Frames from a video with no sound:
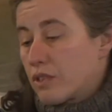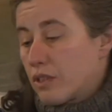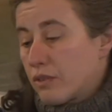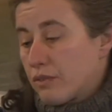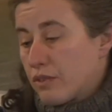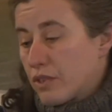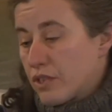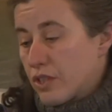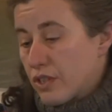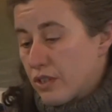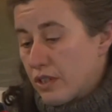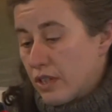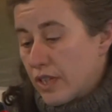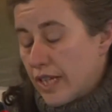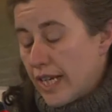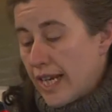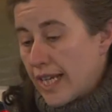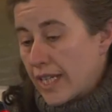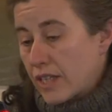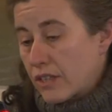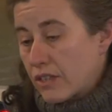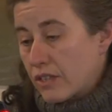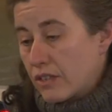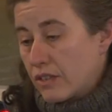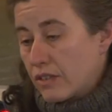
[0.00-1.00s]
of the general
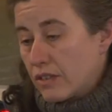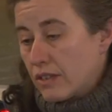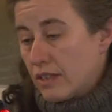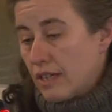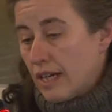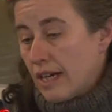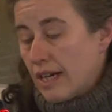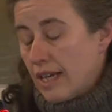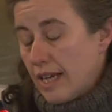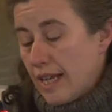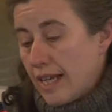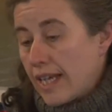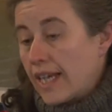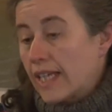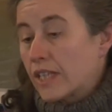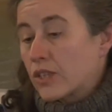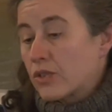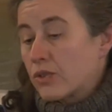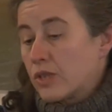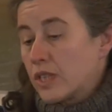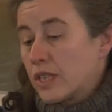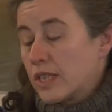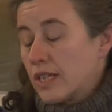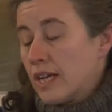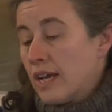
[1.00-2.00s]

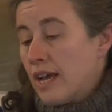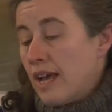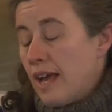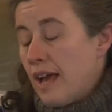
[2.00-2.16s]
electorate.